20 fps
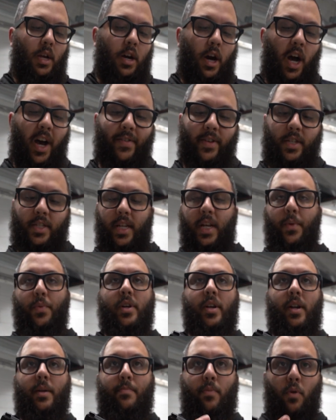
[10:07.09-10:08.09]
Obviously, we're
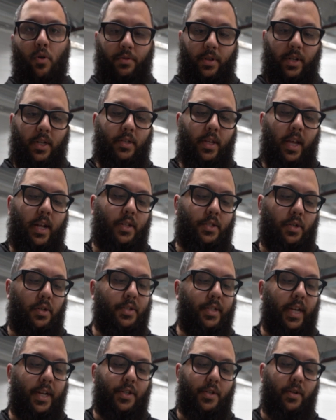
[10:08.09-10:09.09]
gonna port this thing, so
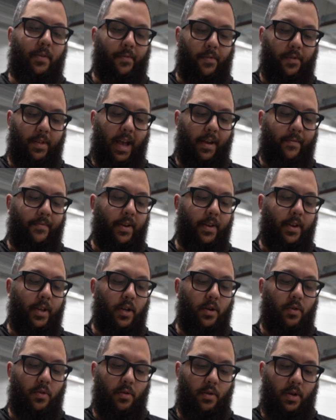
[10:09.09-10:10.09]
stay tuned for that
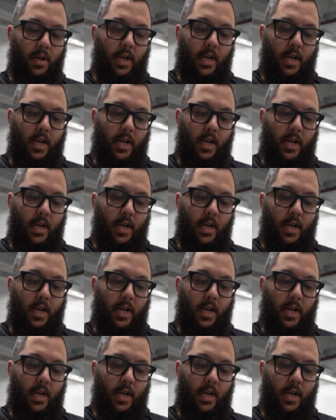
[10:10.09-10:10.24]
video.